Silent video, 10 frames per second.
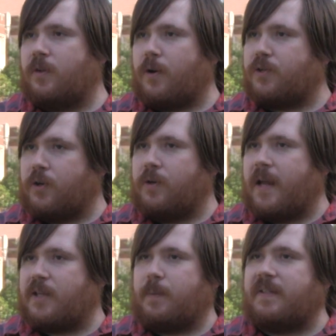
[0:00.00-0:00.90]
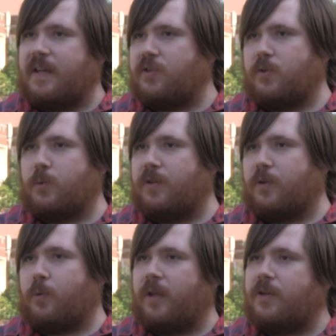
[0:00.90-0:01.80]
There are certain expectations
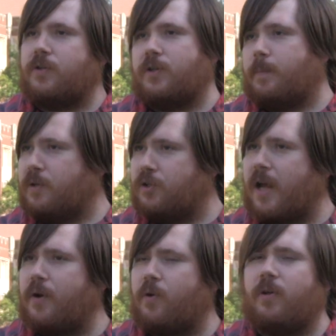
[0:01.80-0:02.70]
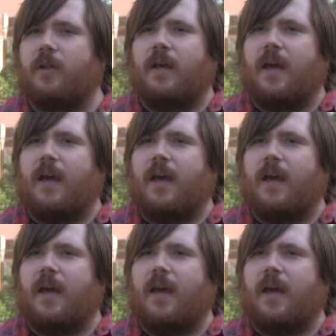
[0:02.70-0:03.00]
within the relationship in general,